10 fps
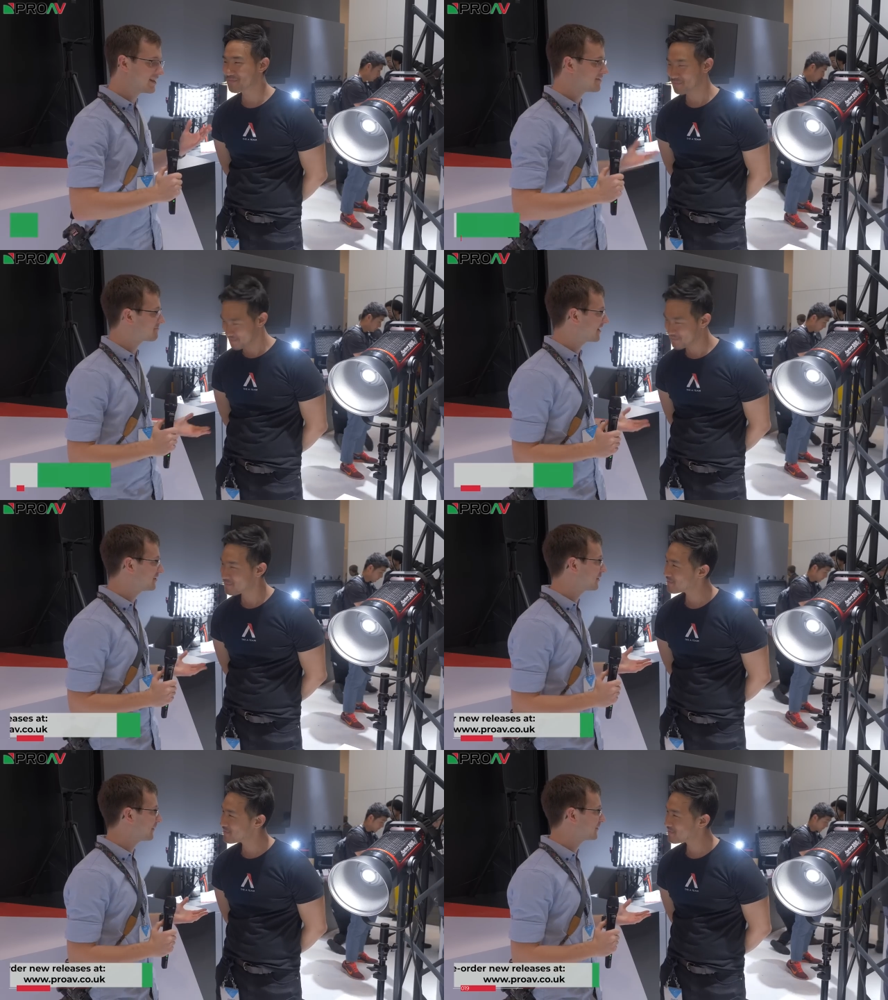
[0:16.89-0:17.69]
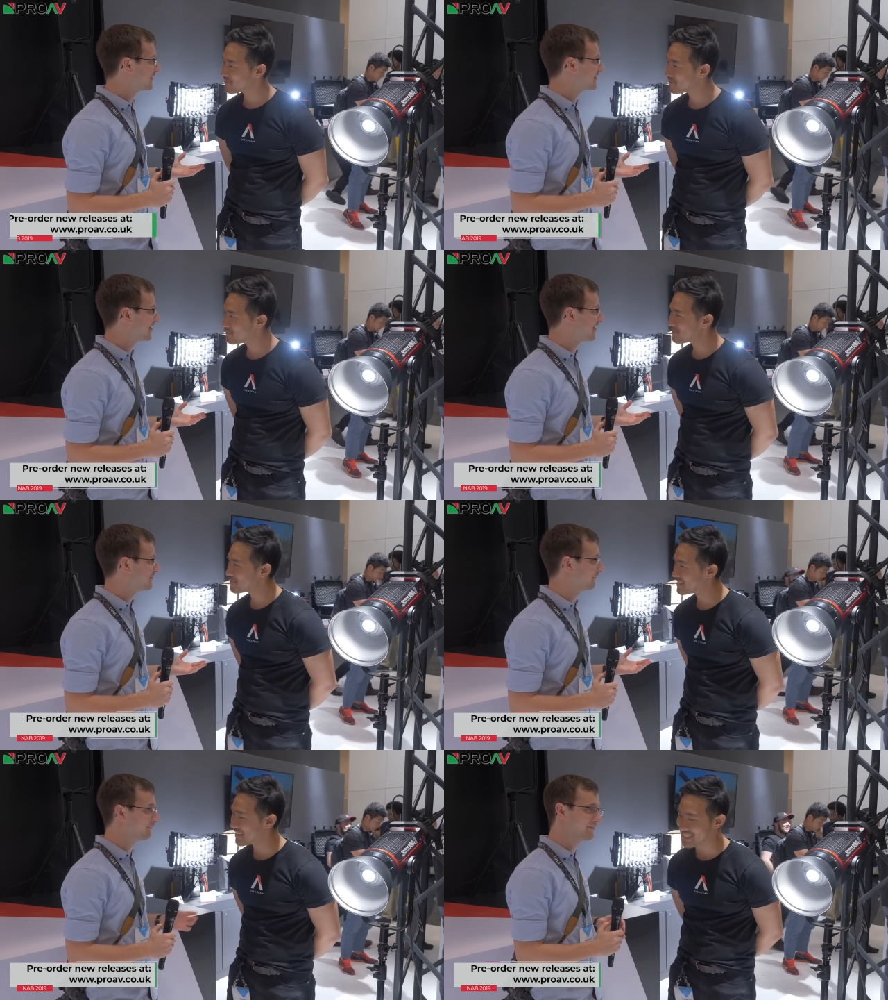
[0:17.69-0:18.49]
Speaker 1: Ted, thank you so much for your time.
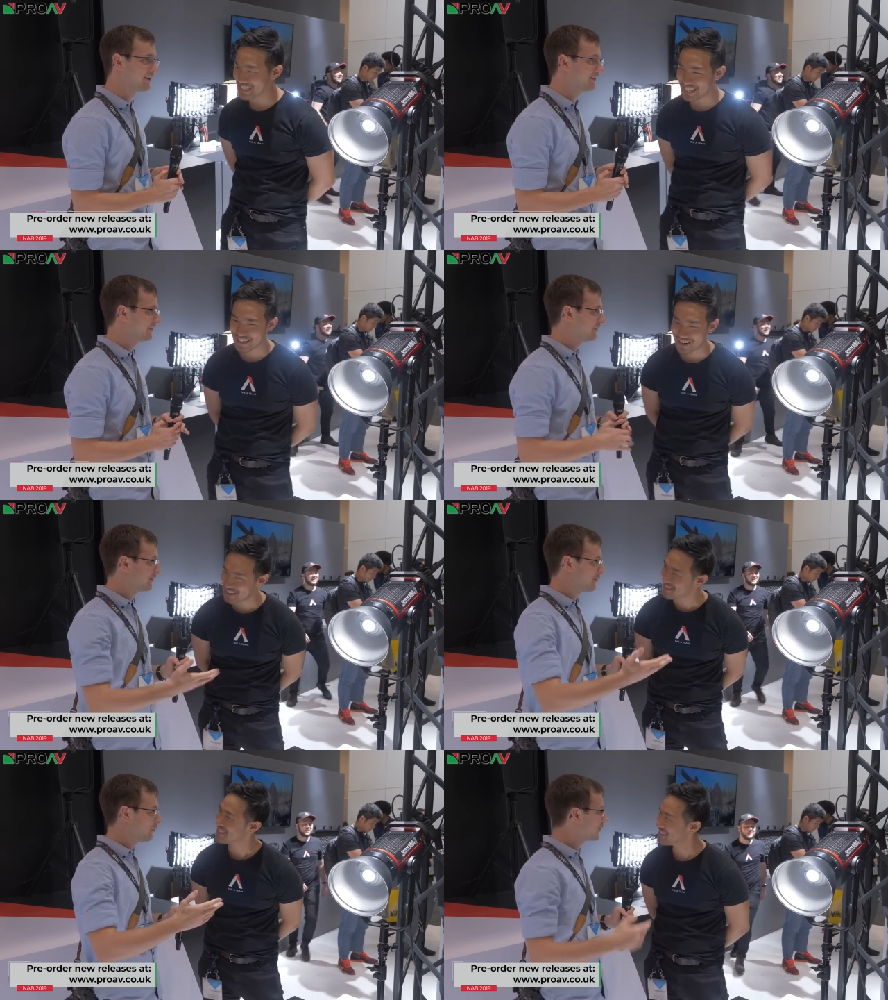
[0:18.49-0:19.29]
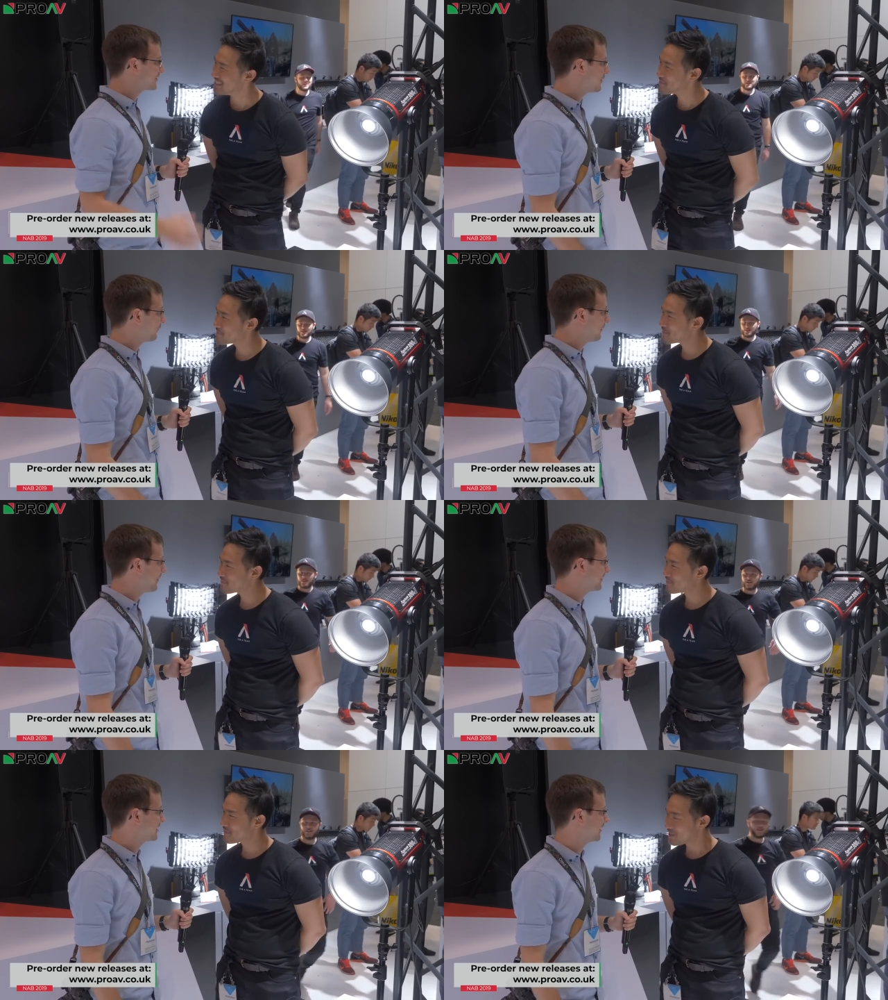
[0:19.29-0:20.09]
It's good to see you, Carl. What's new from
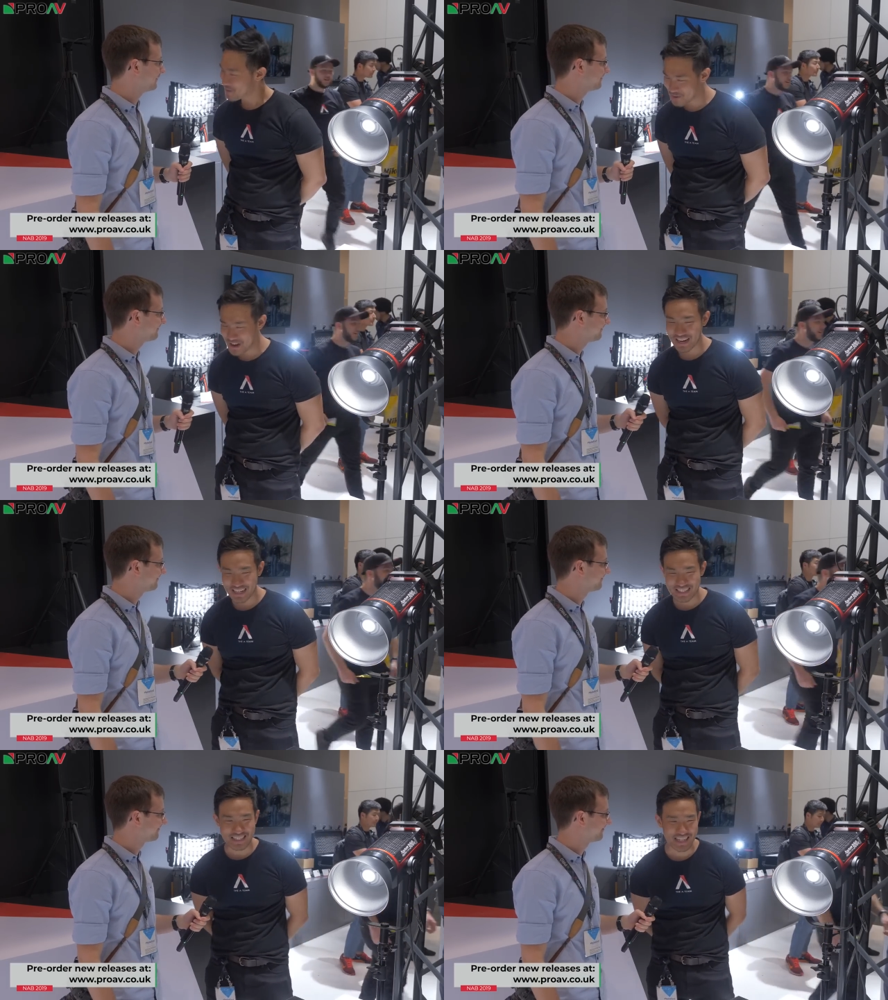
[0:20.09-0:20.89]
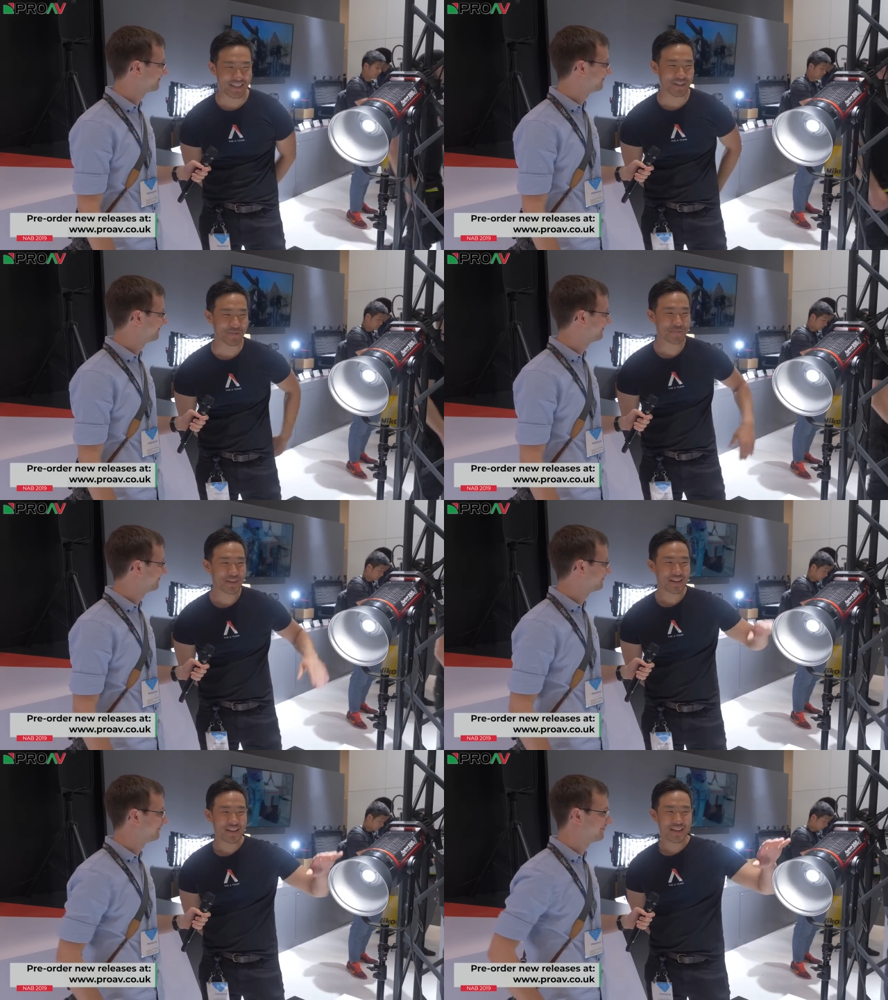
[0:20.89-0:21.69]
Aperture?
Speaker 2: What is new?
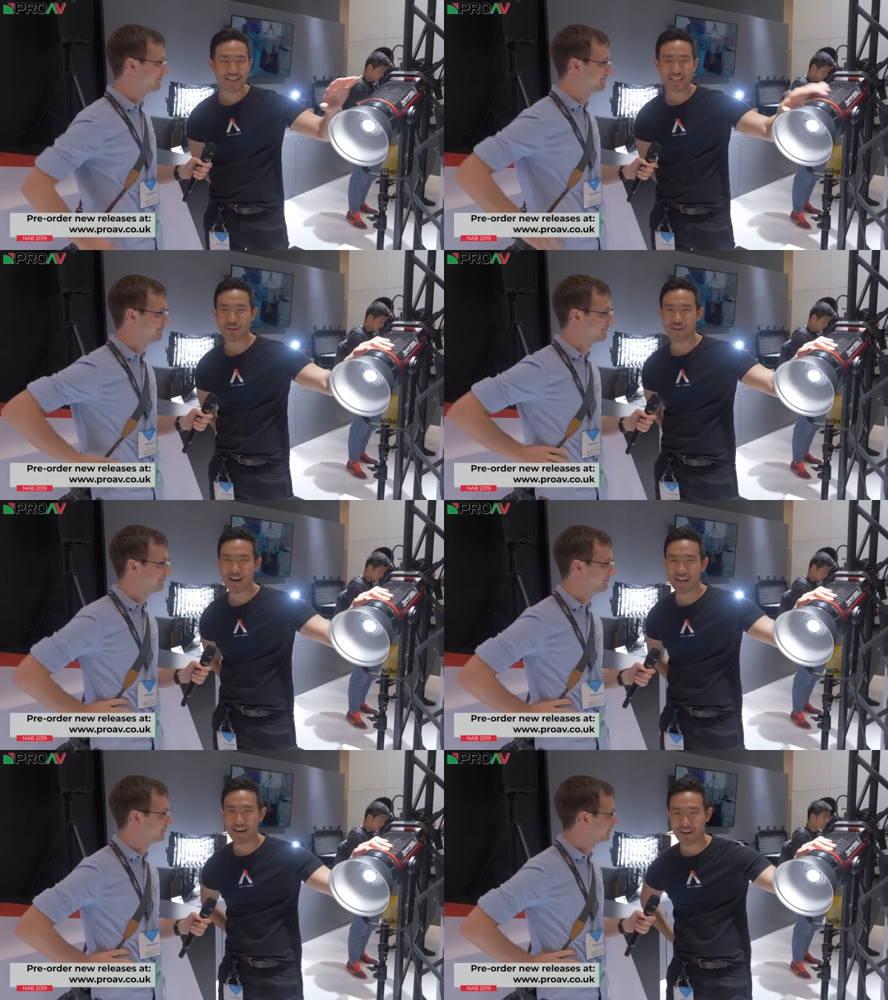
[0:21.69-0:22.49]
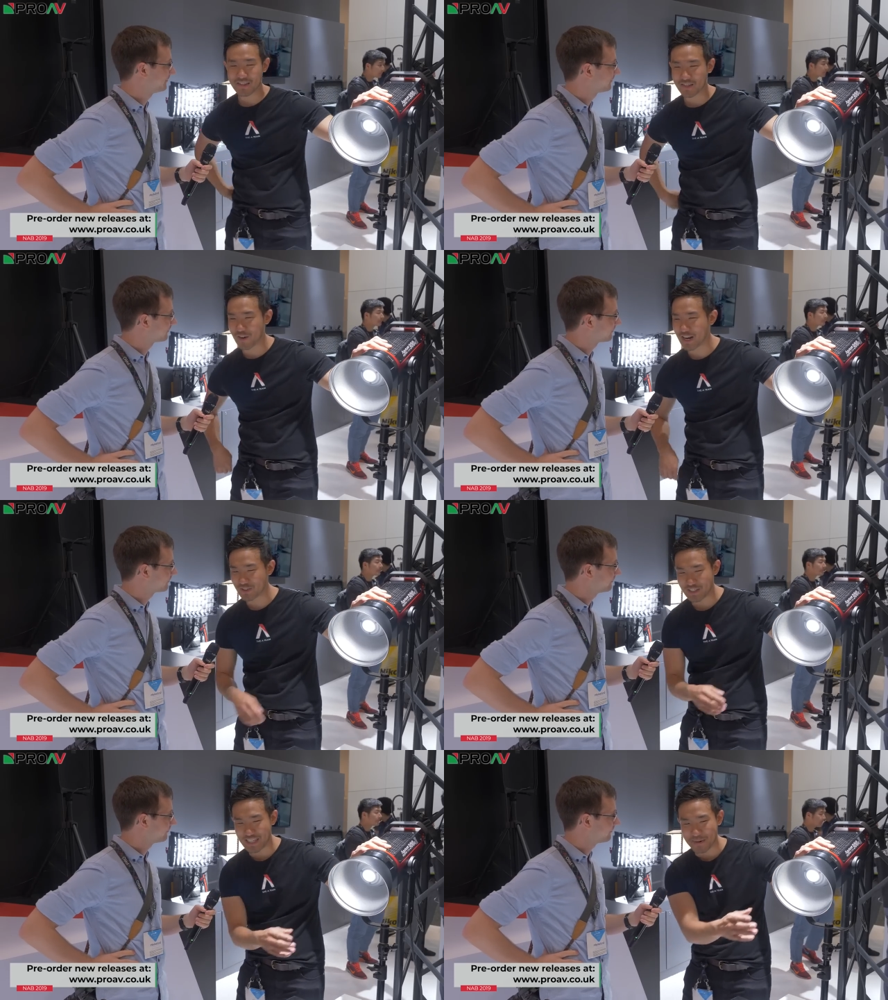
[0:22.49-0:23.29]
This one right here,
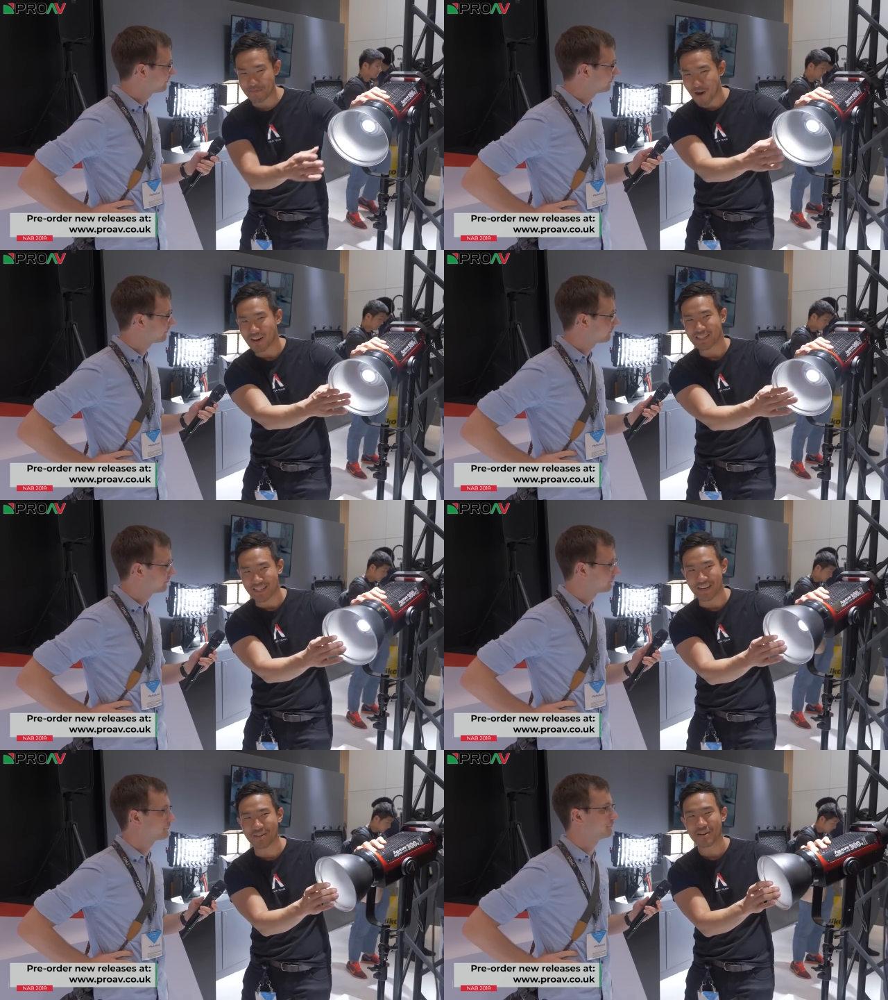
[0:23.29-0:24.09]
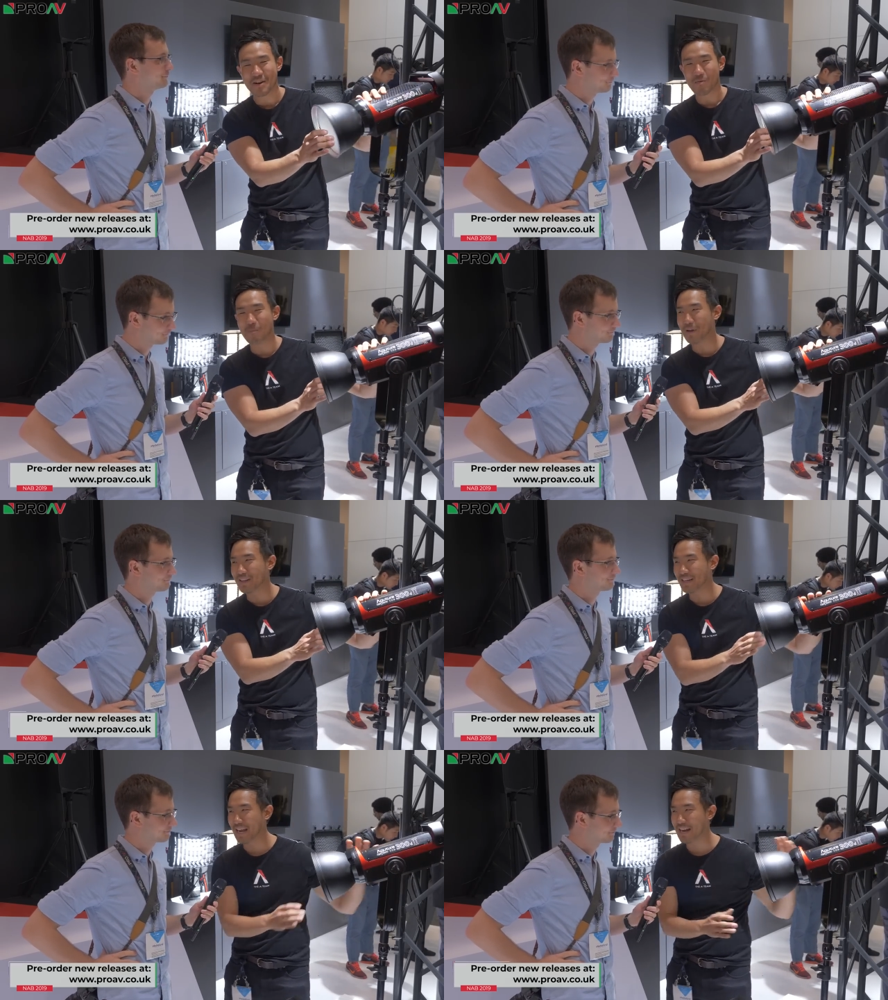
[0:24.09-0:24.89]
300D Mark II. We're
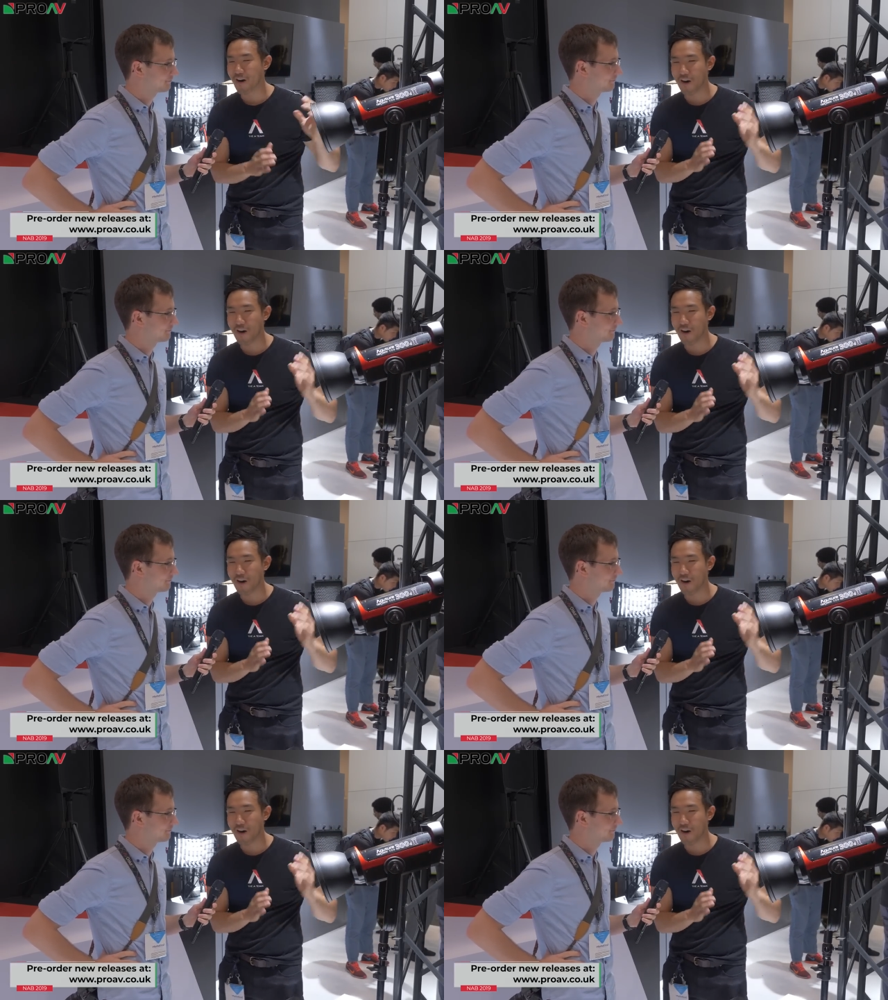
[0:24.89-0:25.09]
building in